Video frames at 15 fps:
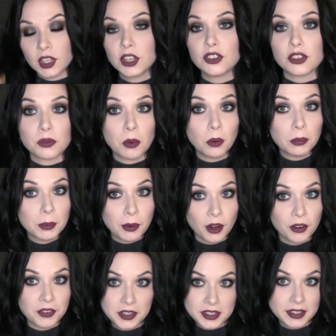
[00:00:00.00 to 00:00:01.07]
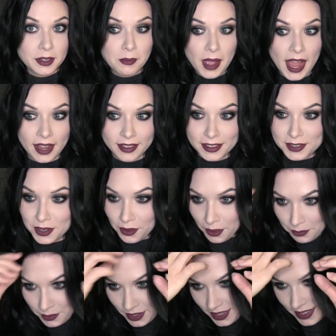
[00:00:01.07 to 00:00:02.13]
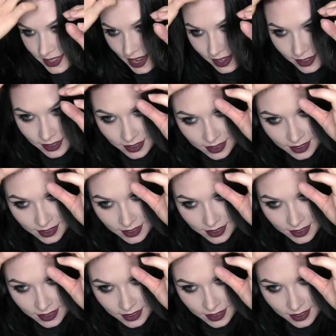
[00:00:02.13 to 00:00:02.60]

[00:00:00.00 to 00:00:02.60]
It just won't be perfect in the back. That's all I'm gonna say.